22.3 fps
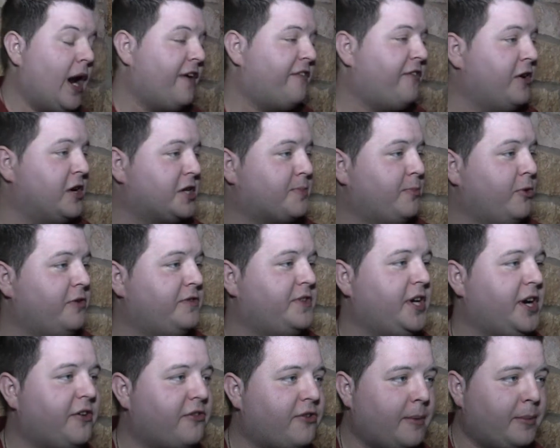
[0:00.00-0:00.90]
I first moved
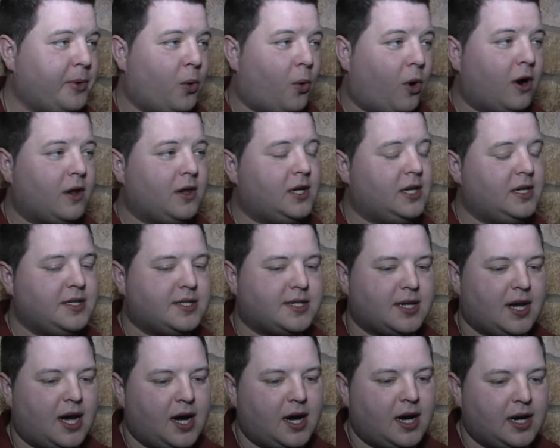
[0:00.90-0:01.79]
here from New Orleans,
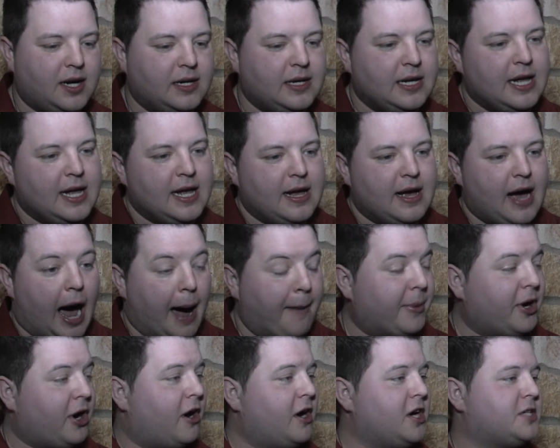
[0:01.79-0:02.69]
uh, I'm
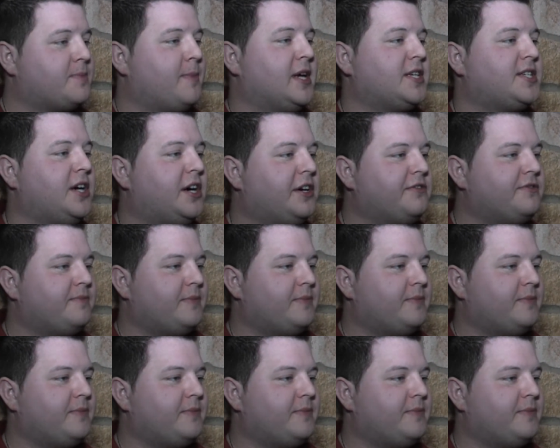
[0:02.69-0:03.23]
an artist myself